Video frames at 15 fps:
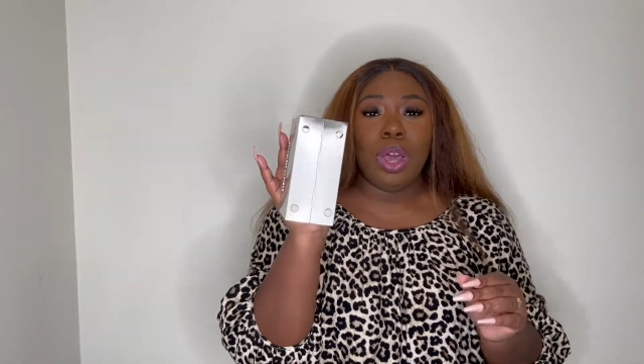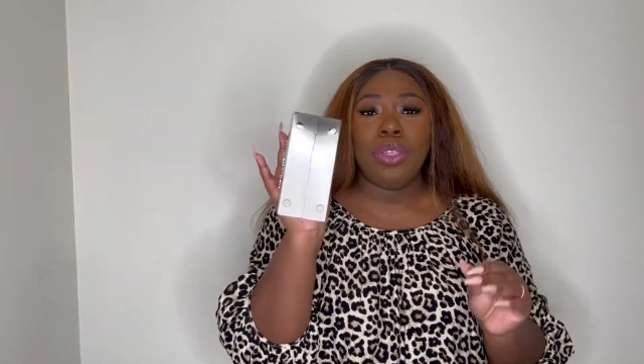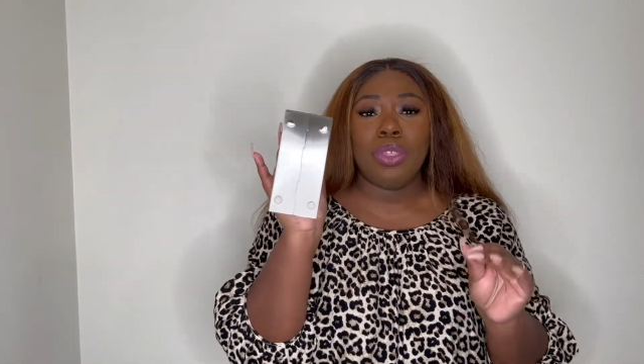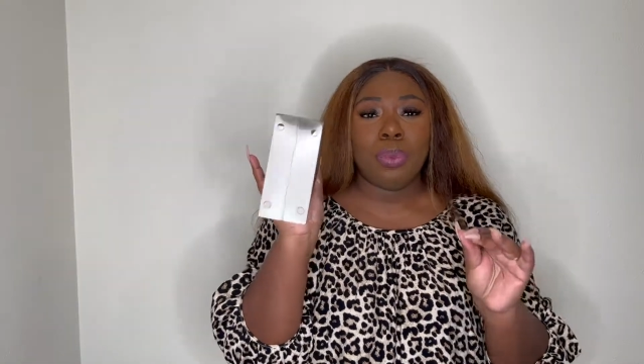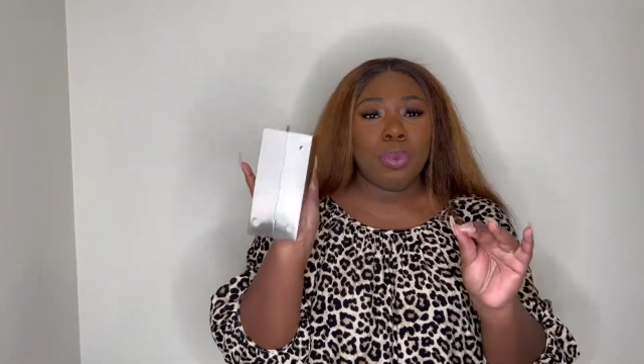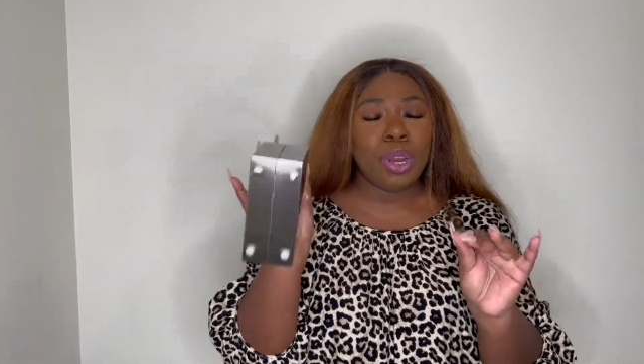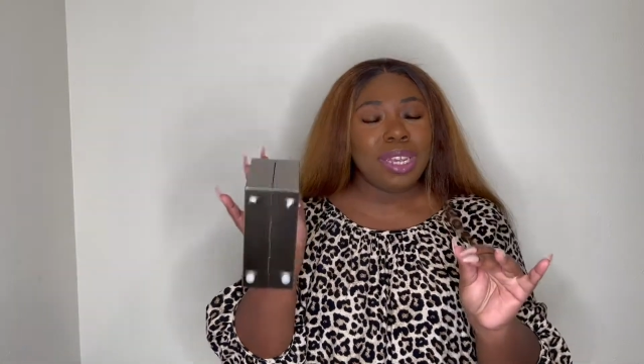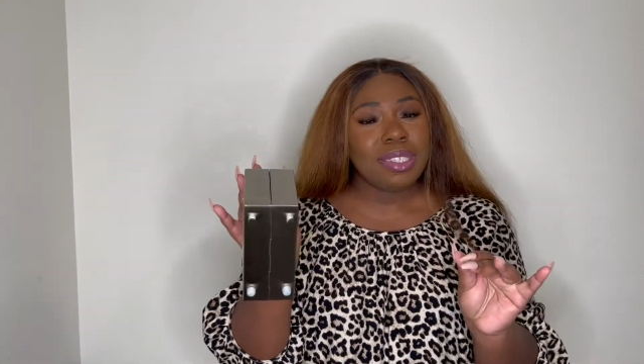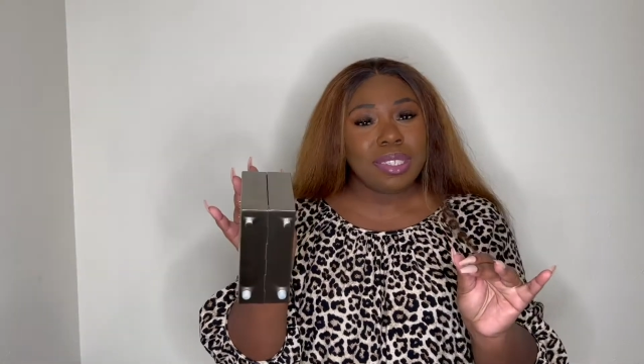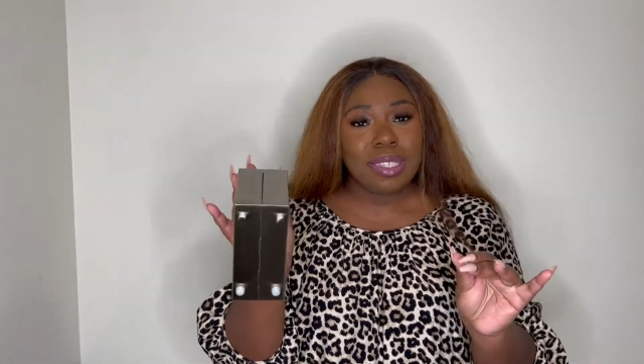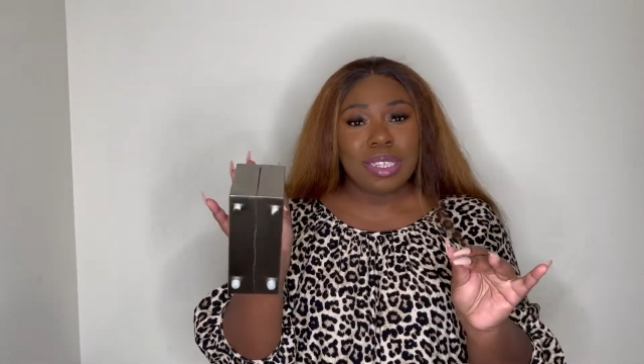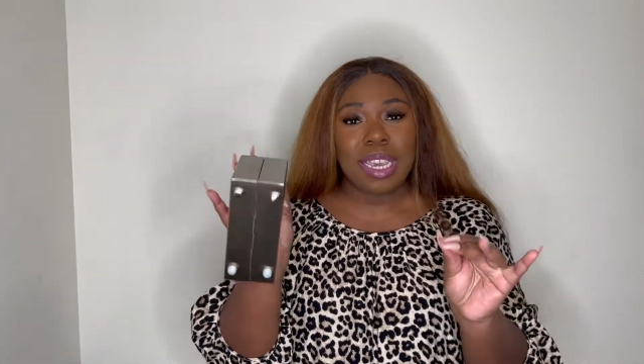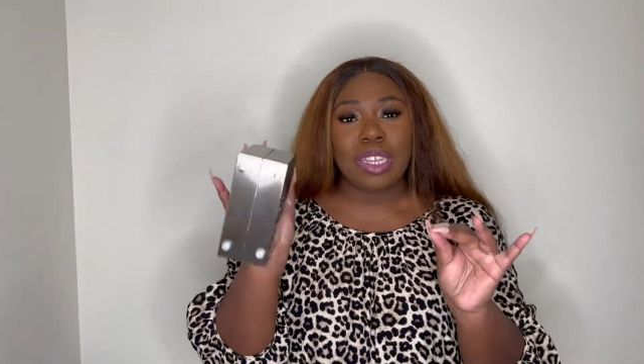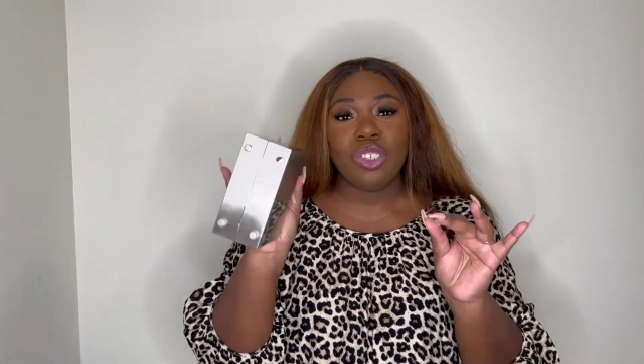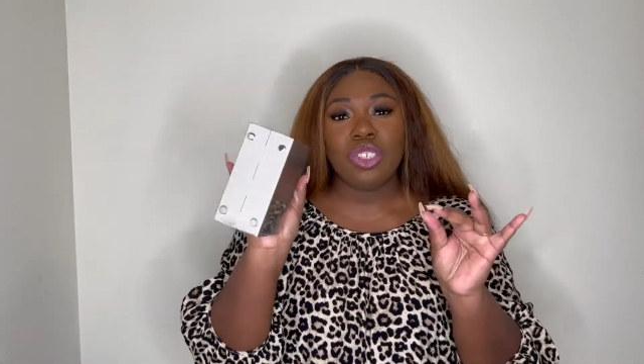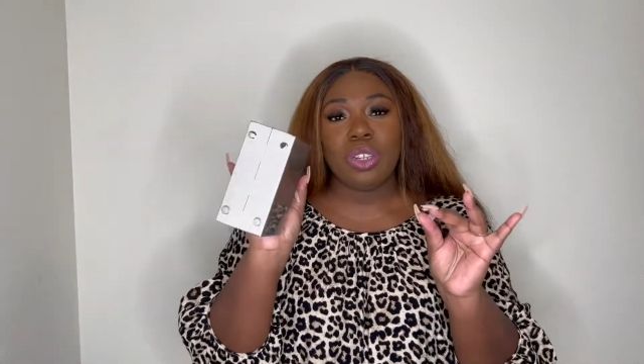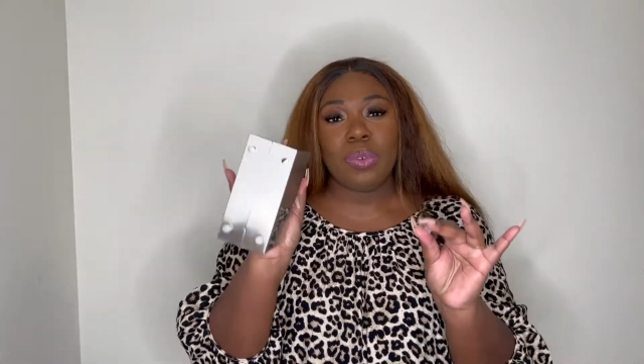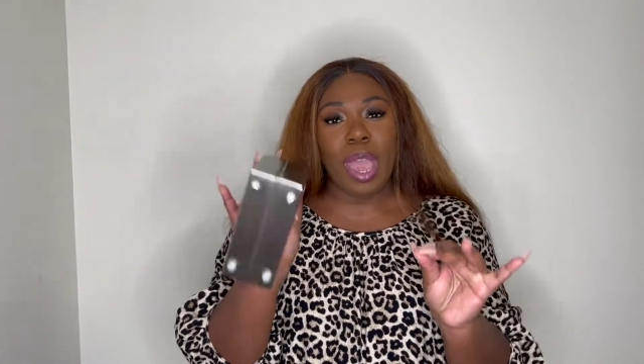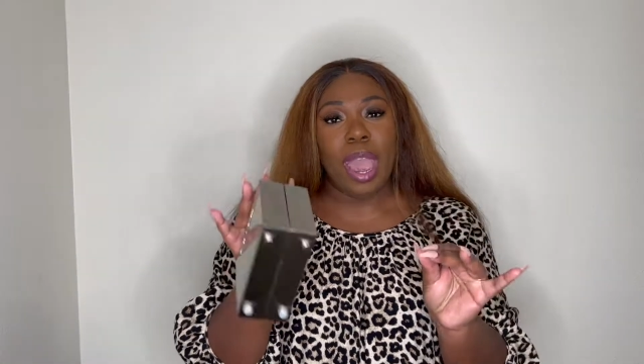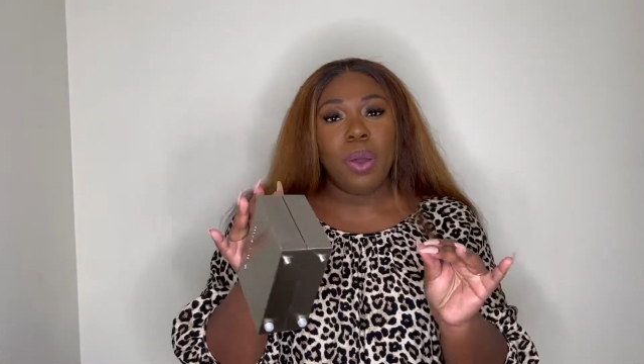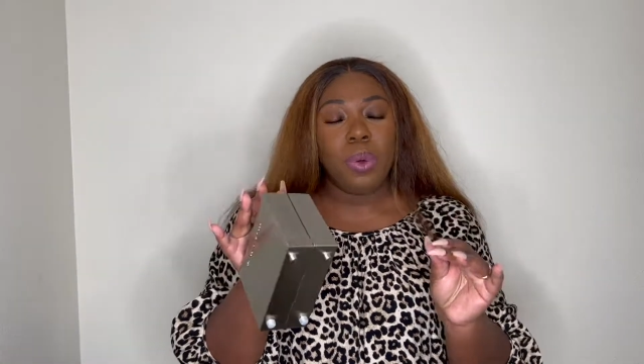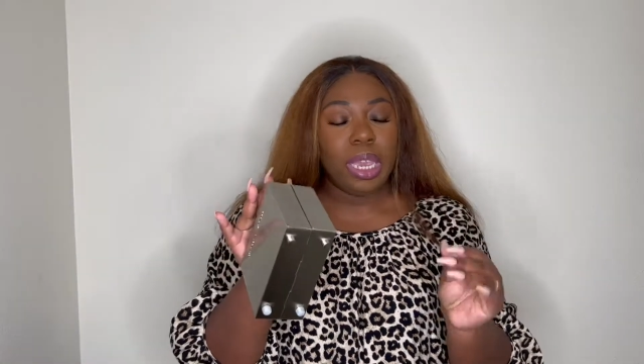The presentation of
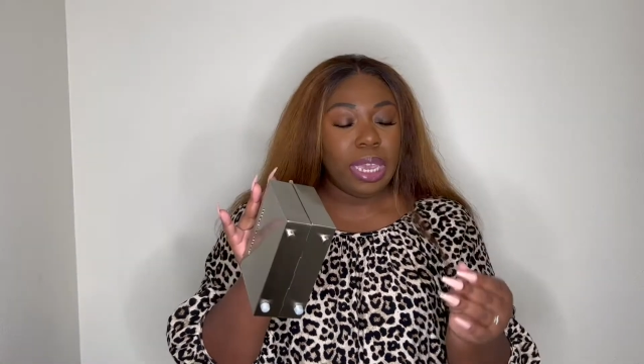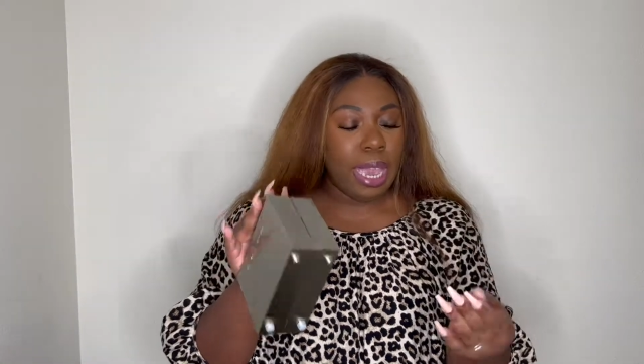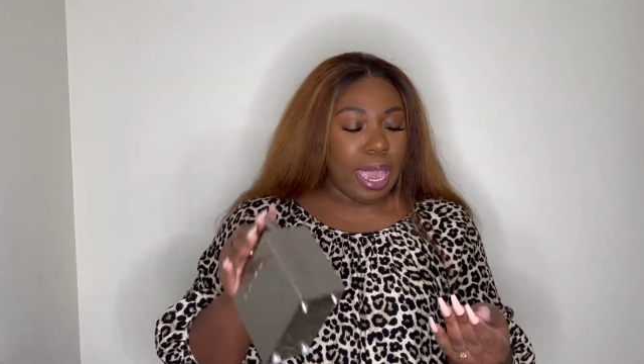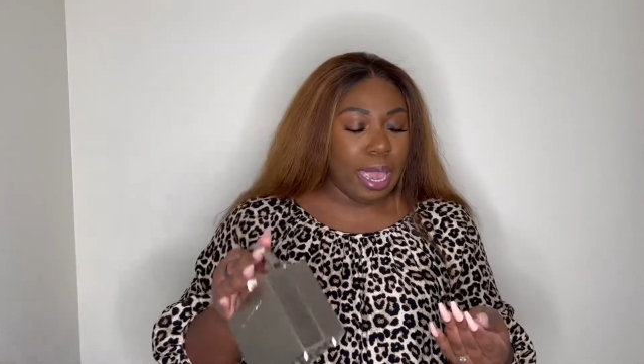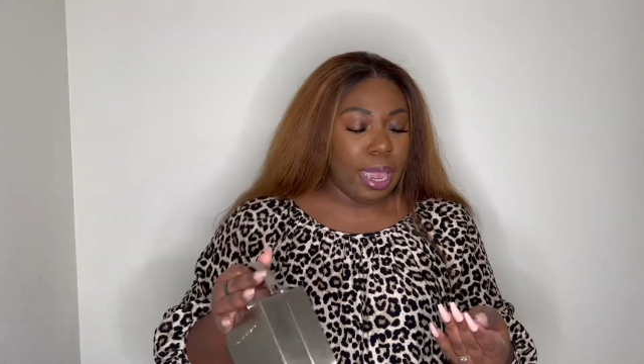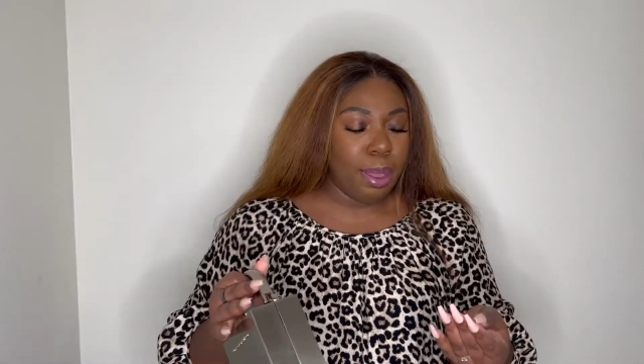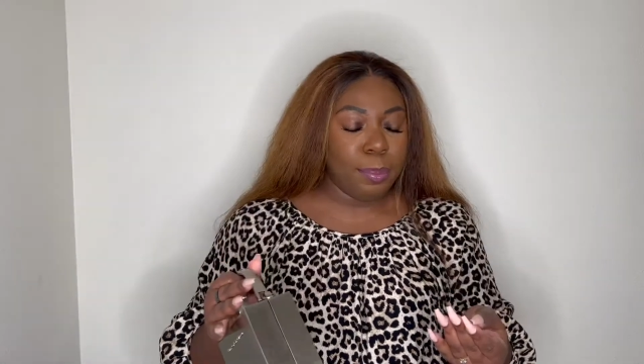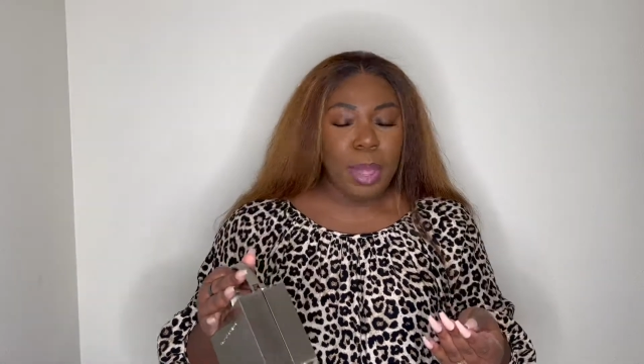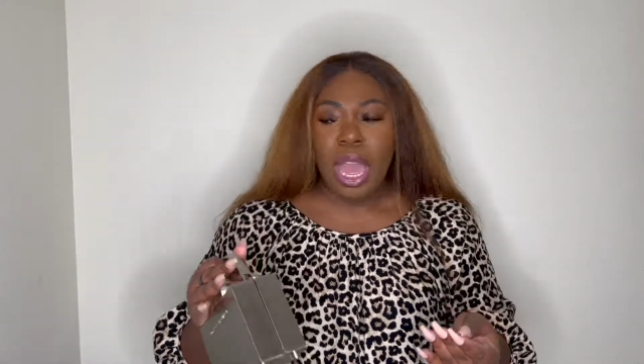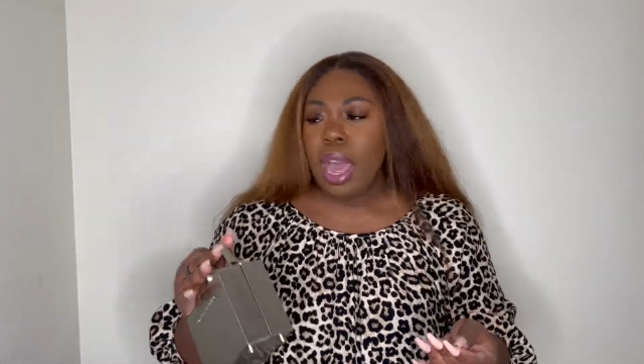how it came,